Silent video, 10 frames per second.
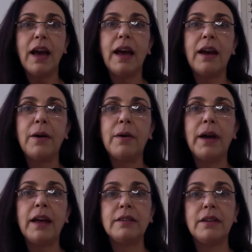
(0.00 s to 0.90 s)

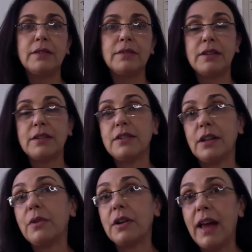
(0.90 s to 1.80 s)
And as a
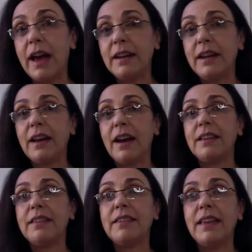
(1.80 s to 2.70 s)
silver lining,
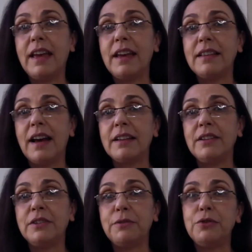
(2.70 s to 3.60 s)
I think that
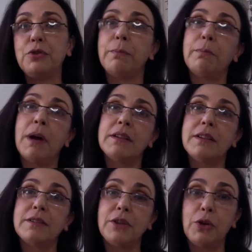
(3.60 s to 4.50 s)
in a few months
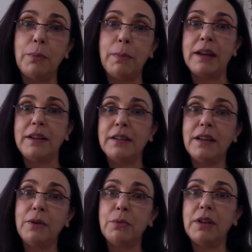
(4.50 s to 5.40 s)
as a
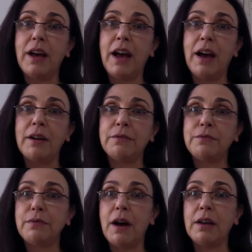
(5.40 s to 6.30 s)
humanity, we'll have
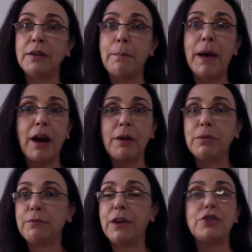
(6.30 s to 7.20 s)
an
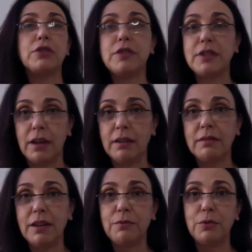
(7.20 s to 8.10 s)
impeccable facial skin
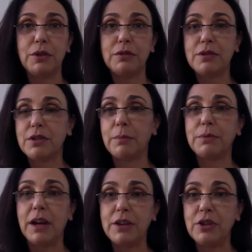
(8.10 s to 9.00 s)
if we stop
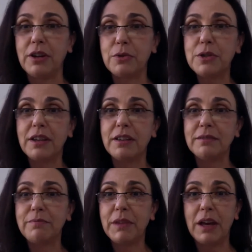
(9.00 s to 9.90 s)
touching our skin
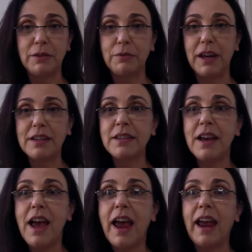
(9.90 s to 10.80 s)
and the face.
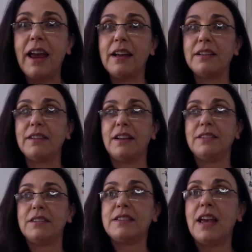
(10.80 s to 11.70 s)
And at
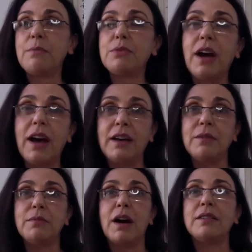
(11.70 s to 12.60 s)
the same
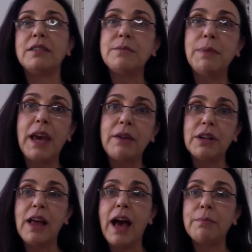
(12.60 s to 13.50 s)
time, this
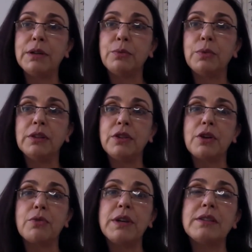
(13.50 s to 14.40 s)
behavioral habit will
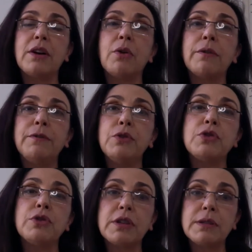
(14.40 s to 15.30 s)
decrease our
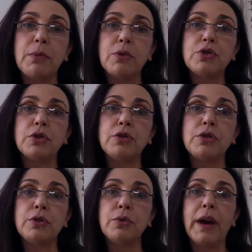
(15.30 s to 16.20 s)
future exposure
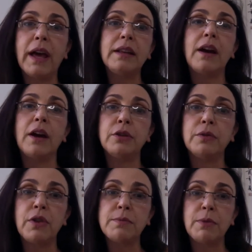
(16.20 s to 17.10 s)
to any kind of
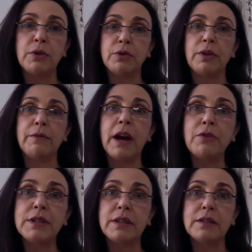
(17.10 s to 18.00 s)
respiratory
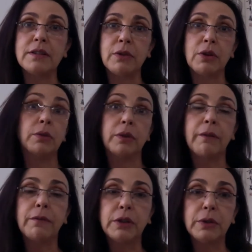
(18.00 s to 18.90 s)
viruses, including
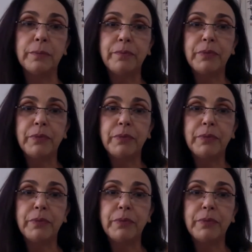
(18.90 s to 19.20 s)
flu.